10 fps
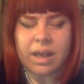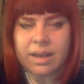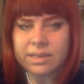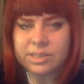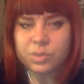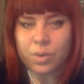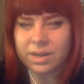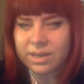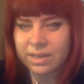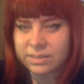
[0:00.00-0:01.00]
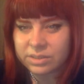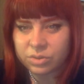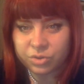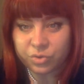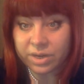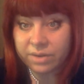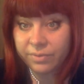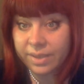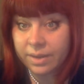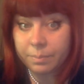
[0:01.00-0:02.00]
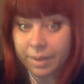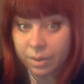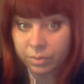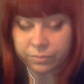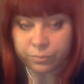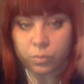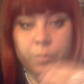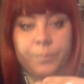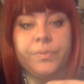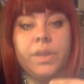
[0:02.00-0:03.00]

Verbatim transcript: Aries, where he is not really very powerful.